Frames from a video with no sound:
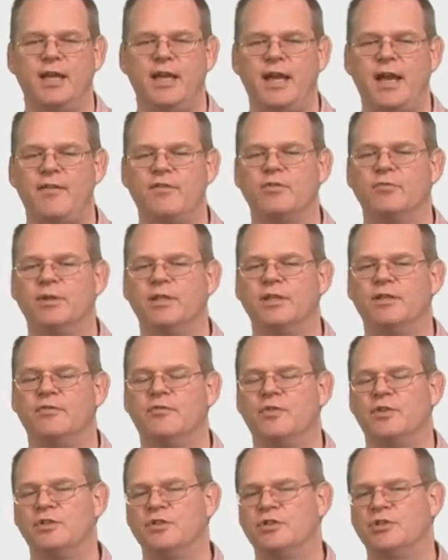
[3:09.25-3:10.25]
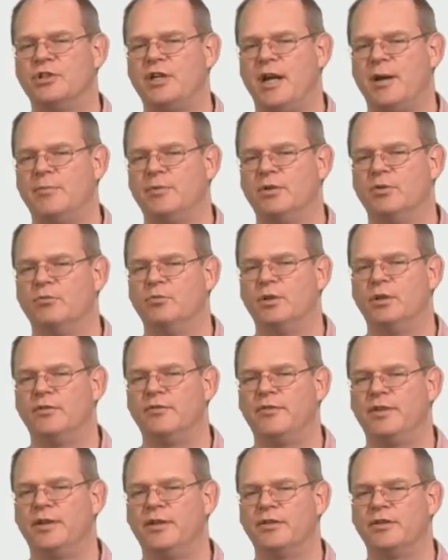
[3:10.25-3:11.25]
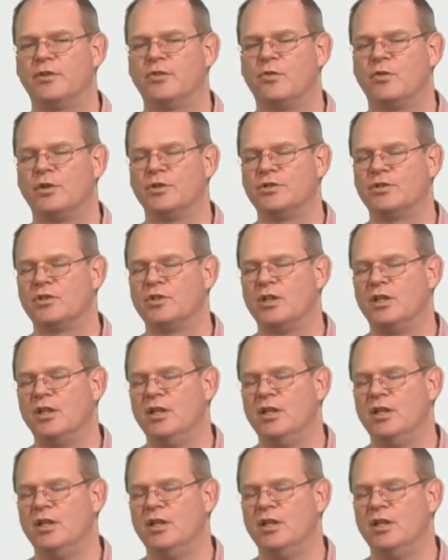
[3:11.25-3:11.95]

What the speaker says: haven't read the first chapter, will fail the course.